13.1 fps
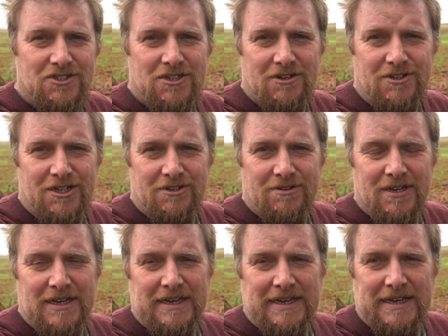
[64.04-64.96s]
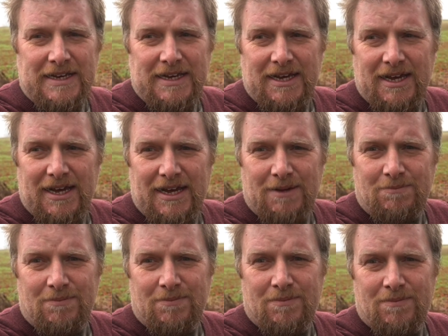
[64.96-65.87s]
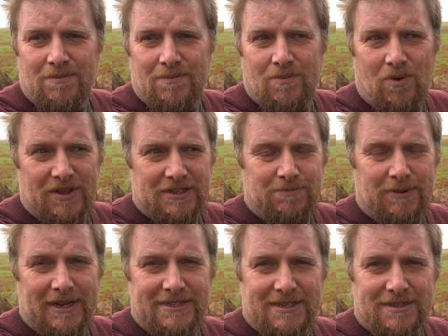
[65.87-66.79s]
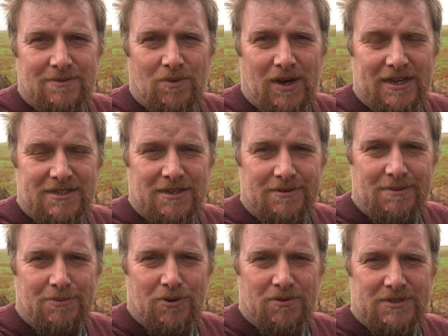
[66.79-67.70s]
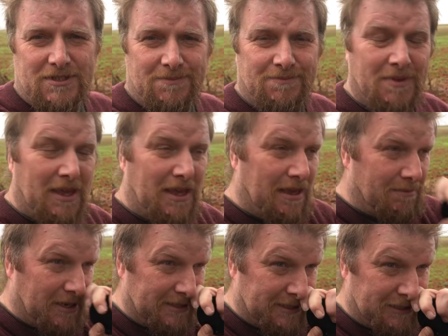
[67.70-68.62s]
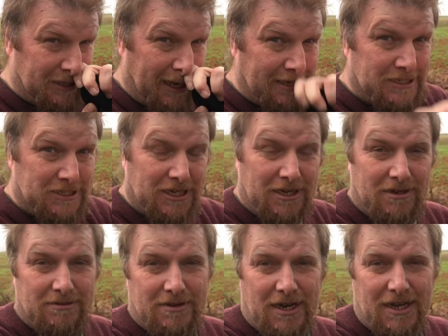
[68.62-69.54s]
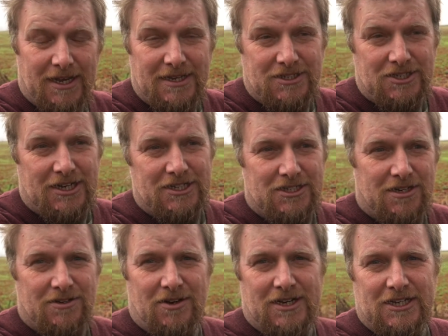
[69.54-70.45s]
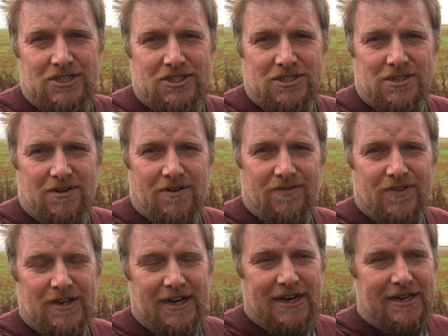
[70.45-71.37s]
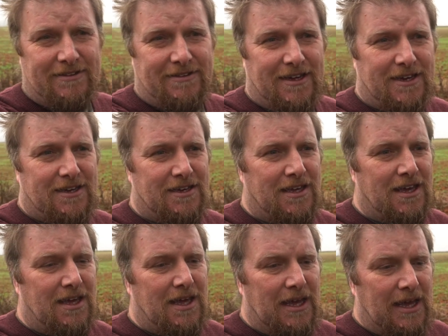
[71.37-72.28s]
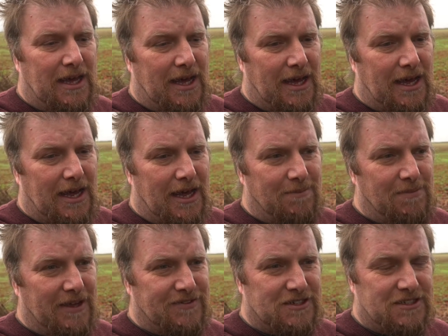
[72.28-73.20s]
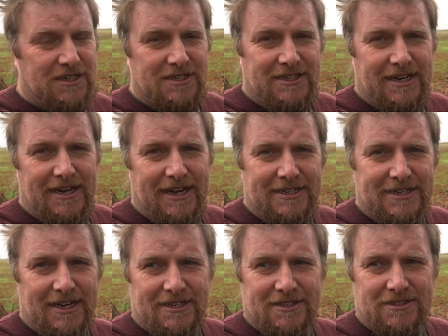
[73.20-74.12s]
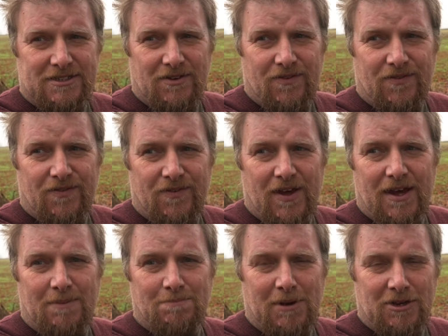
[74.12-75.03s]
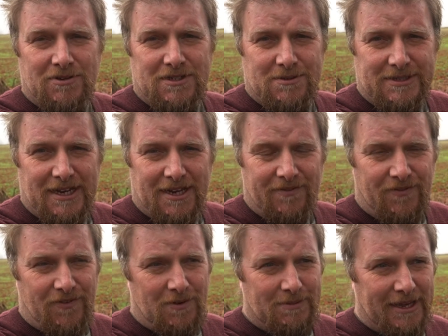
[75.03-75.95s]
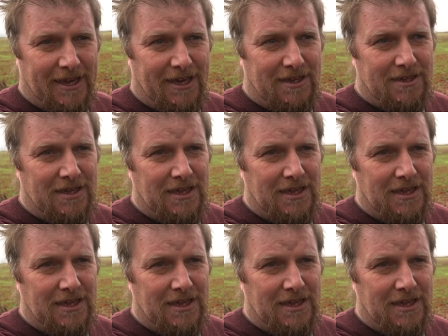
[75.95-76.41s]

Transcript: shown you what this place is and why it's so important, because it's changed our knowledge of the Neolithic. They've just done DNA tests of bones that were taken from here.